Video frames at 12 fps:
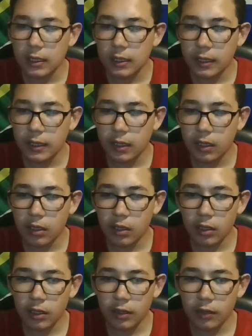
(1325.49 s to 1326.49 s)
They
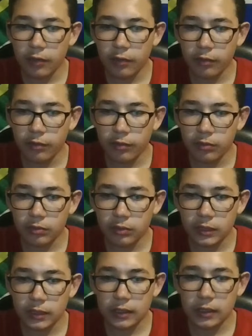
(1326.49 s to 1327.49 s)
have
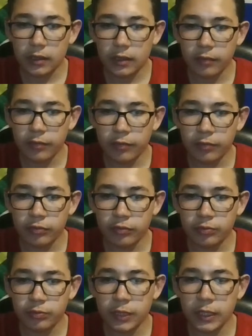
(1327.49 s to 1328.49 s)

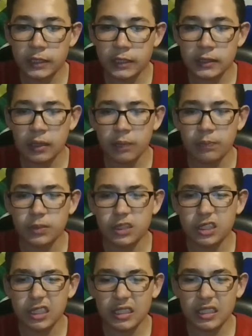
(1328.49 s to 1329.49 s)
picked up
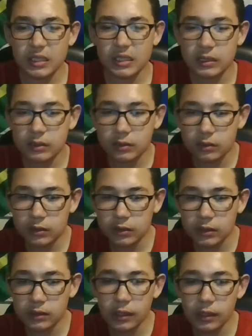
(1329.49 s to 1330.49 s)

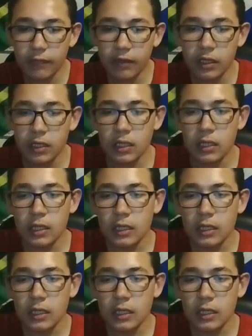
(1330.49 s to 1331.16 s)
7